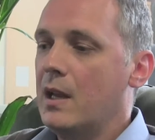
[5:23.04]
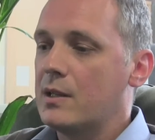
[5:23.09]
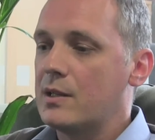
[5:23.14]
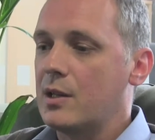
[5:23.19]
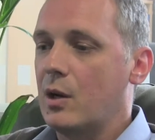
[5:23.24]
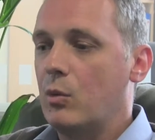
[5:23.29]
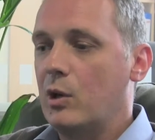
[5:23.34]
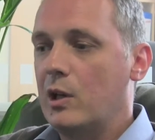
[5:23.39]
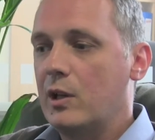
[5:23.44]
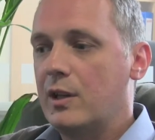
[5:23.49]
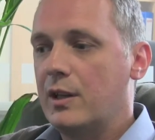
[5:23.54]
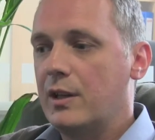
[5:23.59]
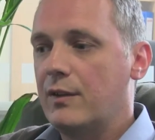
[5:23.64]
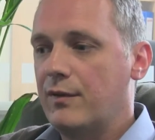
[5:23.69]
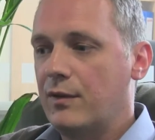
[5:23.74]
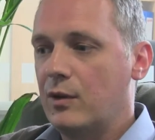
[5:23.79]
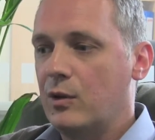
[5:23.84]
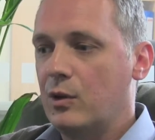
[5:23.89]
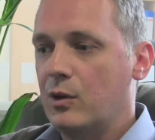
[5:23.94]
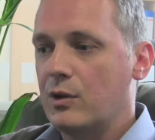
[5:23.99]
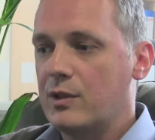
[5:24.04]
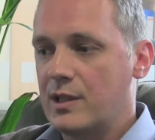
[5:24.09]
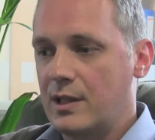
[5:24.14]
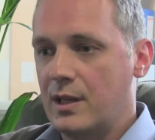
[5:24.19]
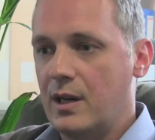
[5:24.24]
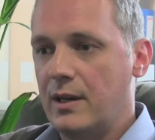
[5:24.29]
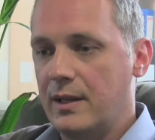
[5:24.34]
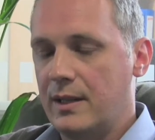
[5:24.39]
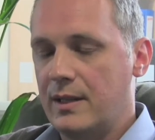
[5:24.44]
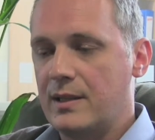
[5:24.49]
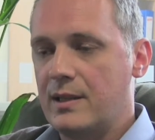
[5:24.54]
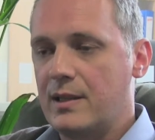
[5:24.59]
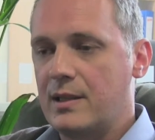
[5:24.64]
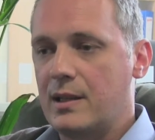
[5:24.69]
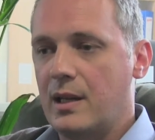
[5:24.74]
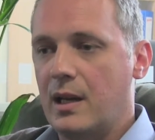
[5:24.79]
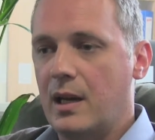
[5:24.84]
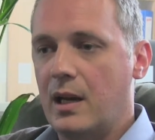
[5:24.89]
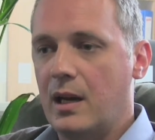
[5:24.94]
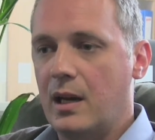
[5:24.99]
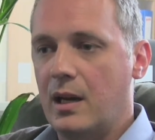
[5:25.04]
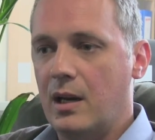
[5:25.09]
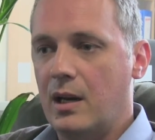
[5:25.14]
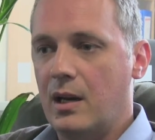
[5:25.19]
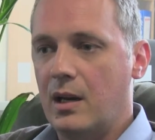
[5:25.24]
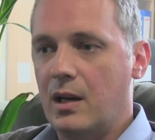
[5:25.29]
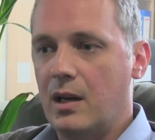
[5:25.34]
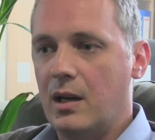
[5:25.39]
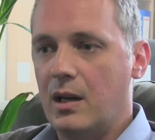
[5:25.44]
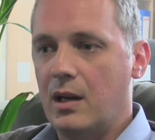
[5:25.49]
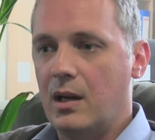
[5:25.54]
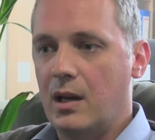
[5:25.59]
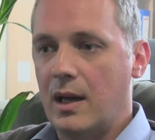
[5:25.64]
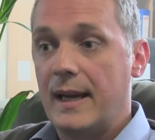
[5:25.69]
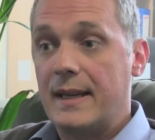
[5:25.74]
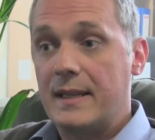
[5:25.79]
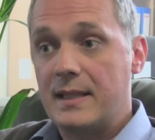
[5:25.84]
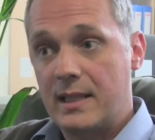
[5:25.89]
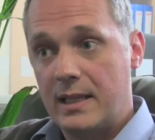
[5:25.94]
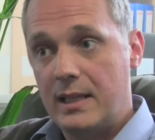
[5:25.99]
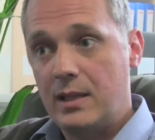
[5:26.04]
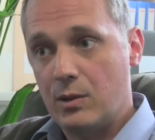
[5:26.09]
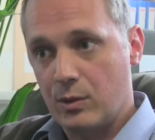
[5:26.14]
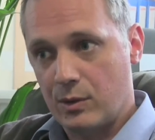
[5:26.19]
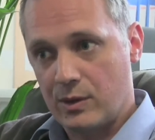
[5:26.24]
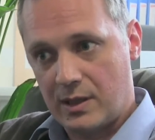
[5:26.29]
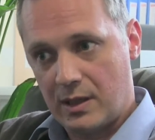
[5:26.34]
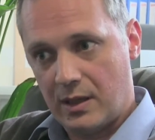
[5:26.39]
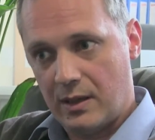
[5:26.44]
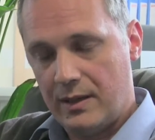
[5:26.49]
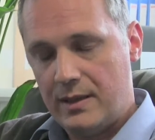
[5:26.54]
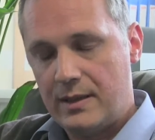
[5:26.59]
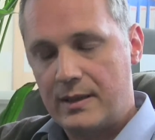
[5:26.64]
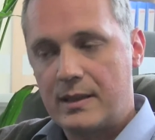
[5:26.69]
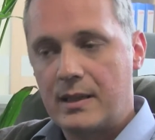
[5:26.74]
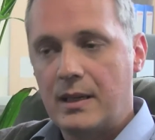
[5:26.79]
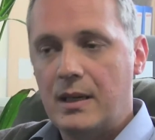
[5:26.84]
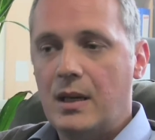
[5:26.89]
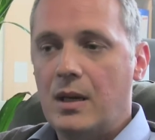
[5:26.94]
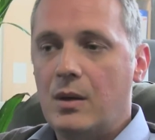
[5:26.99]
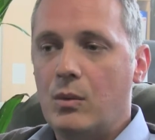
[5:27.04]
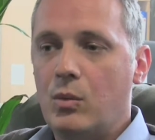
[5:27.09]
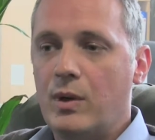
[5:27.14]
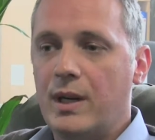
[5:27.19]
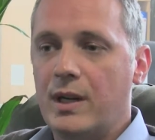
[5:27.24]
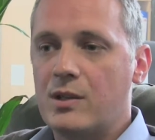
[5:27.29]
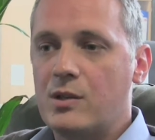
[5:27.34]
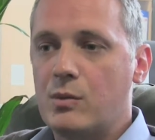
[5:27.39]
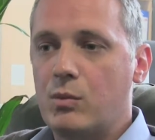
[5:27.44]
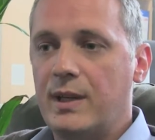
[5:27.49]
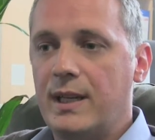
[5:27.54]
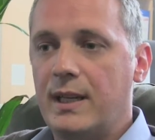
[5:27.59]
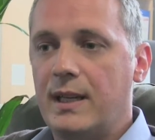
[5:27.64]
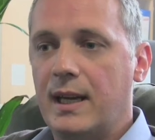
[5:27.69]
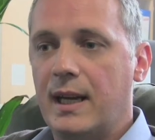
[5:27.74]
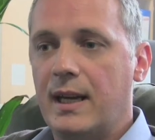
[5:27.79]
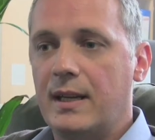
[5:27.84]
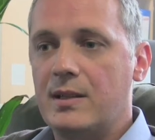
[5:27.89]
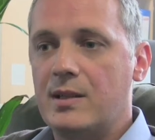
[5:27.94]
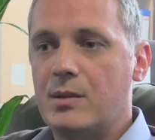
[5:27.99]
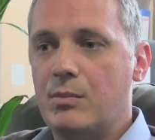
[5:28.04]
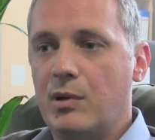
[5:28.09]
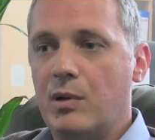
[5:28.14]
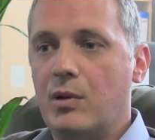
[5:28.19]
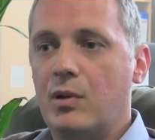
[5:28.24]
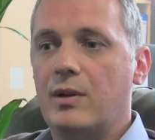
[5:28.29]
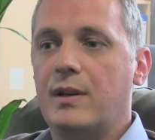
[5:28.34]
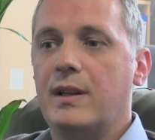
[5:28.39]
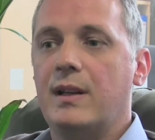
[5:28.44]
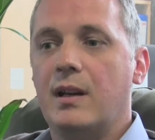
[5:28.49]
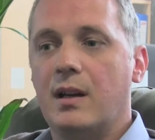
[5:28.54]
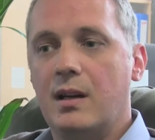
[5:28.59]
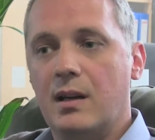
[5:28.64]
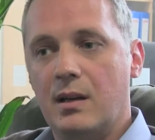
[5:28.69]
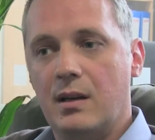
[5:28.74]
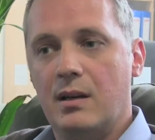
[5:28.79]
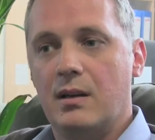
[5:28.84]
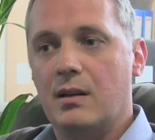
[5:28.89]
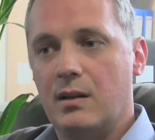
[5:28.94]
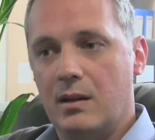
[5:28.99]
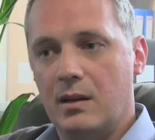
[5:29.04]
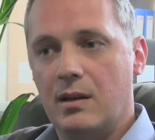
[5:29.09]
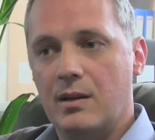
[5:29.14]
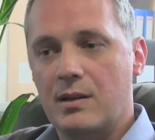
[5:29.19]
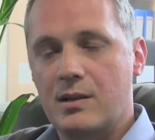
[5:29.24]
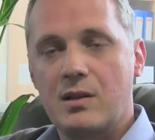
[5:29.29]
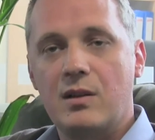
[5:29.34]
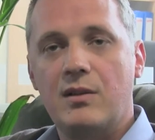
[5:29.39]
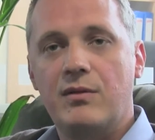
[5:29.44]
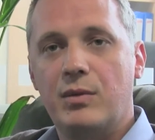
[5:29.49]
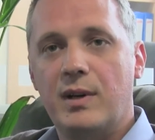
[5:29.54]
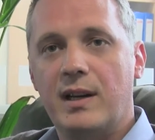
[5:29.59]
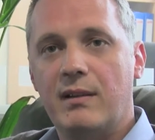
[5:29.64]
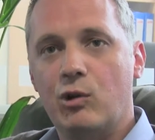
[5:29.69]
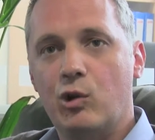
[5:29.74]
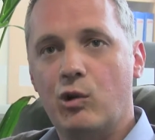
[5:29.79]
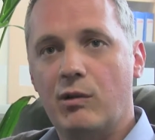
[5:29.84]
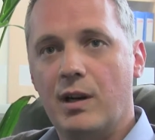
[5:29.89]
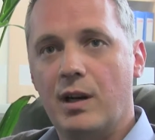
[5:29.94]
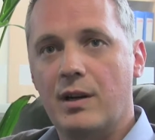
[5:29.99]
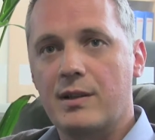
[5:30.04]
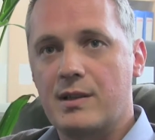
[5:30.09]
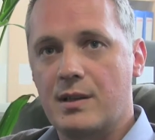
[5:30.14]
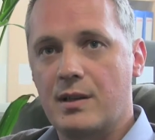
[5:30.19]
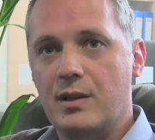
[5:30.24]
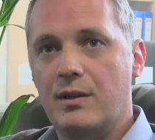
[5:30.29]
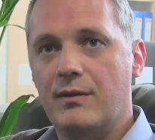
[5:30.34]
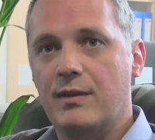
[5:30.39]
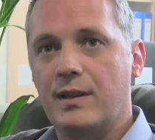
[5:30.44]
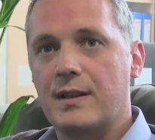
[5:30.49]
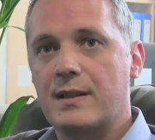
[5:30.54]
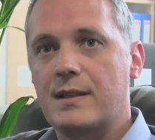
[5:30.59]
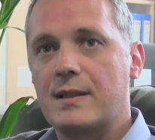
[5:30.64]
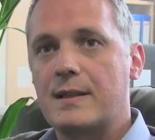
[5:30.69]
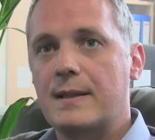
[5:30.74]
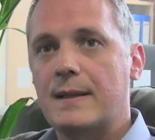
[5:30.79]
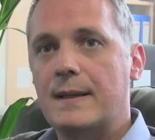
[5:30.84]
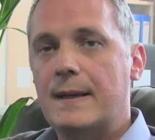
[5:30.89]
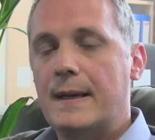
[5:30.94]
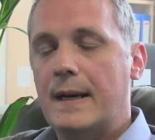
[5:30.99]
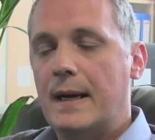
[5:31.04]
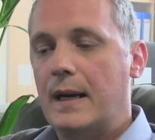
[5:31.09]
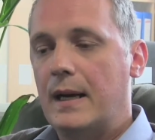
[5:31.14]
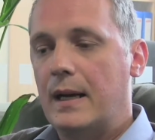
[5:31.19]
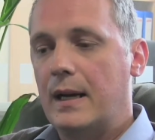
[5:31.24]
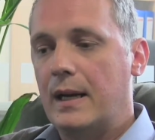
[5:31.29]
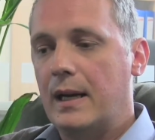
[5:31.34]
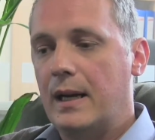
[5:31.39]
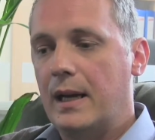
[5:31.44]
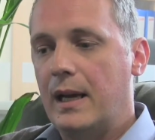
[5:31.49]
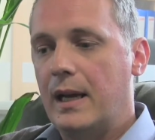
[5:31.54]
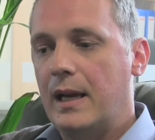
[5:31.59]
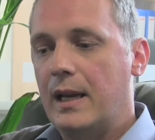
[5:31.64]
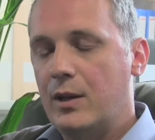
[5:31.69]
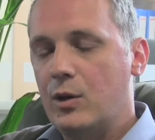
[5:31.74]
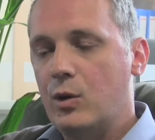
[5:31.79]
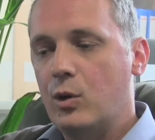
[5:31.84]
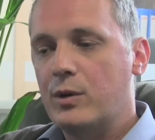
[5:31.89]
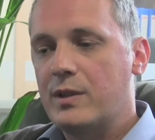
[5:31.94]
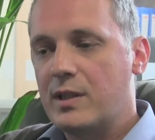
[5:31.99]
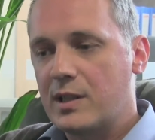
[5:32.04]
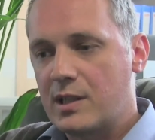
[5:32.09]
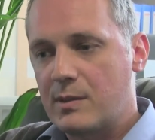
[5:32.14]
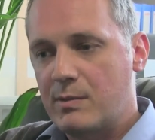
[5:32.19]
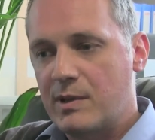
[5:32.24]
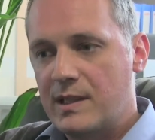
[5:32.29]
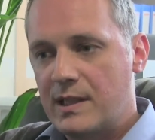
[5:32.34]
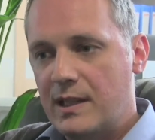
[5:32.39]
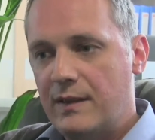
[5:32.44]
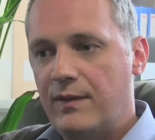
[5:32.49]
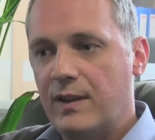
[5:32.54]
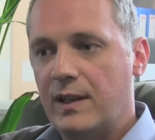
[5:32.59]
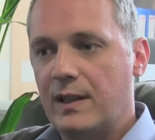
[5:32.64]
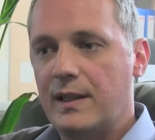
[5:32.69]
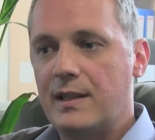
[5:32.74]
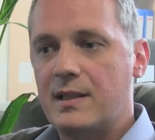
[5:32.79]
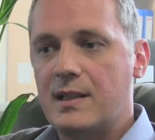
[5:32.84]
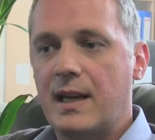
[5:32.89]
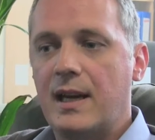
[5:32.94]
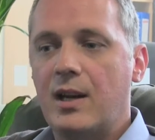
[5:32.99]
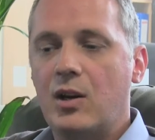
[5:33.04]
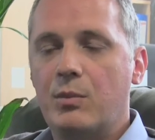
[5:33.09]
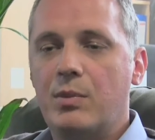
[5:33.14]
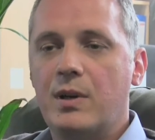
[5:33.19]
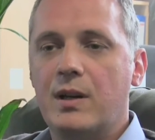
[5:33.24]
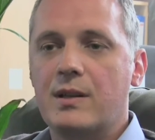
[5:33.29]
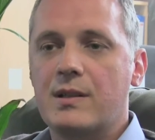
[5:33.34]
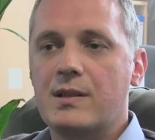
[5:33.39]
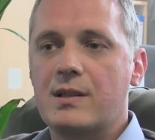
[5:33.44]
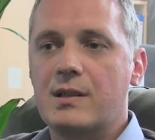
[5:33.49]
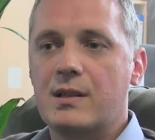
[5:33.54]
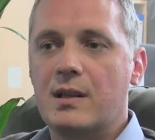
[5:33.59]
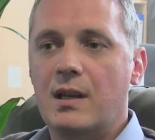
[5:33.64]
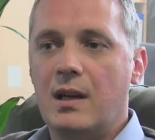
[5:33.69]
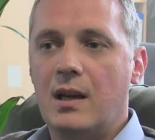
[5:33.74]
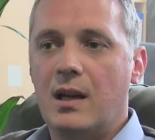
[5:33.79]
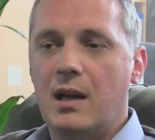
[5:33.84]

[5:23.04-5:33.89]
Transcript: So we're looking for sites, a single site, which we can deploy our software or our service in order specifically to help us